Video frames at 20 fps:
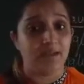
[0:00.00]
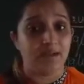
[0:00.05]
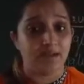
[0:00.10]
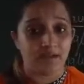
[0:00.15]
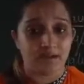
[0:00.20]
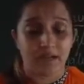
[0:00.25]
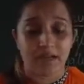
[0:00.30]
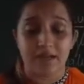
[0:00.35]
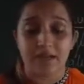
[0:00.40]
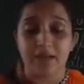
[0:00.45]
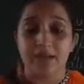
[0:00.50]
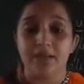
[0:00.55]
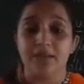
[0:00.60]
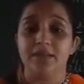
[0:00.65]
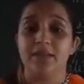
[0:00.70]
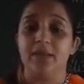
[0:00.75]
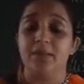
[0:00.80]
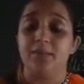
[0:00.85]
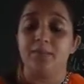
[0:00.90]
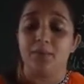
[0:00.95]
right?
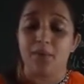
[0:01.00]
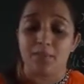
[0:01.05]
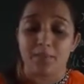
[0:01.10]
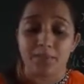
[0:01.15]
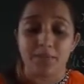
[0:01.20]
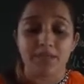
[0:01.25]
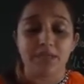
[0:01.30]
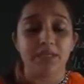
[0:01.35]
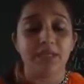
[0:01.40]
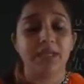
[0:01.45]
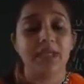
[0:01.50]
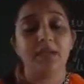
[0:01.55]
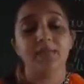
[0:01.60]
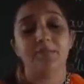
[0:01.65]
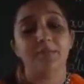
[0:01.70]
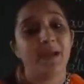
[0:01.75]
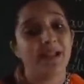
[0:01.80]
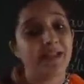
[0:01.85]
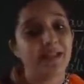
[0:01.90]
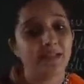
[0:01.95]
Their property and
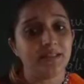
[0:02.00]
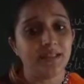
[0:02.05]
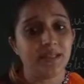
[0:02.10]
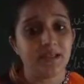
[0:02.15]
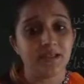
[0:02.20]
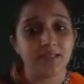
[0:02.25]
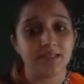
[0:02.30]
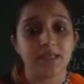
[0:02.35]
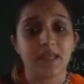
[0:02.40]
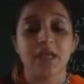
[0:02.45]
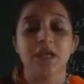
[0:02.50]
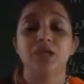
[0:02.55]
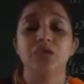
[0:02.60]
many things.